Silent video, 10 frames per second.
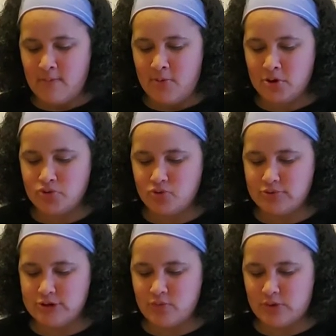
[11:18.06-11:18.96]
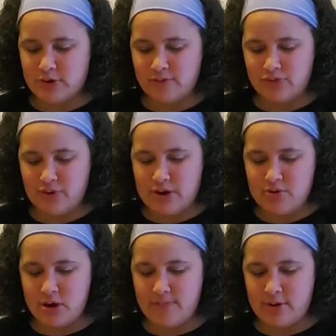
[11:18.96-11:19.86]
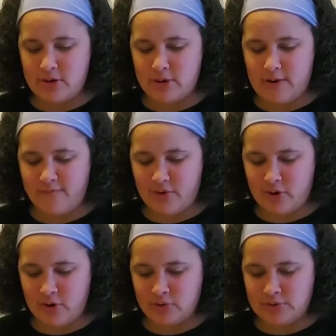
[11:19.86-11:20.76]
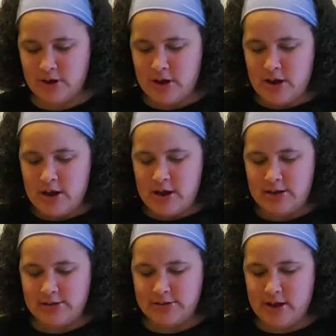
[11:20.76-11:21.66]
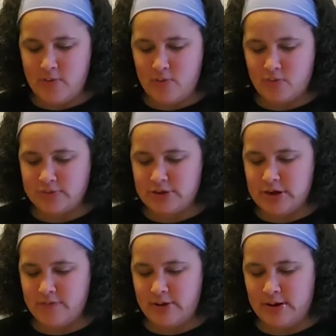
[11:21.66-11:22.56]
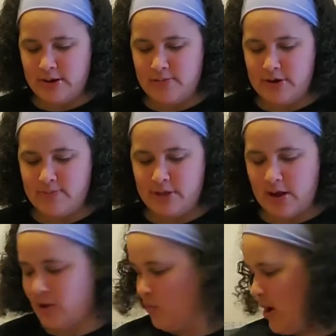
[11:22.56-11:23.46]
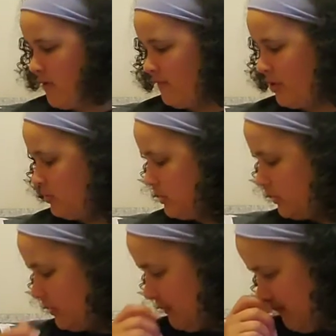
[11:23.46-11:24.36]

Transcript: Most will receive one of three creepy autograph photos, and some will receive a limited black and white version.